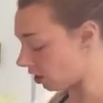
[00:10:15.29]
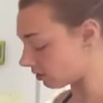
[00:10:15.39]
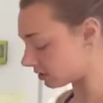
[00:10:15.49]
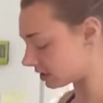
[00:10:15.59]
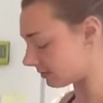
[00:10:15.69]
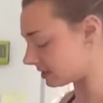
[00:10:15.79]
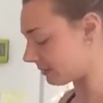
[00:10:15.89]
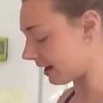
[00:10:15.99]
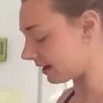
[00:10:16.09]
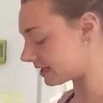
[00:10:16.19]
on some
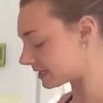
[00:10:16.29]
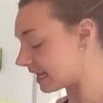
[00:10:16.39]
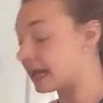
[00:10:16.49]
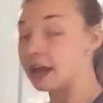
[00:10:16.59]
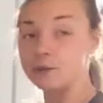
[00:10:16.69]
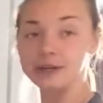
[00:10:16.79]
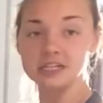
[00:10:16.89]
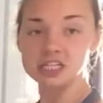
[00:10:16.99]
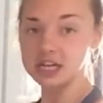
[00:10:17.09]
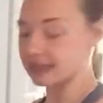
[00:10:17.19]
asparagus, we're
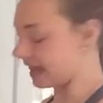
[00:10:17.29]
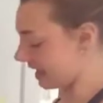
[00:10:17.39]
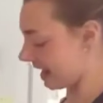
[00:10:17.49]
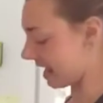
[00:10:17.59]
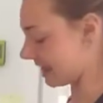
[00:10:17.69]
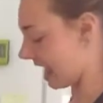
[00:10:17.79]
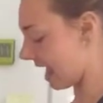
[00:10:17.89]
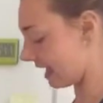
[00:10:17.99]
going to chuck that in at the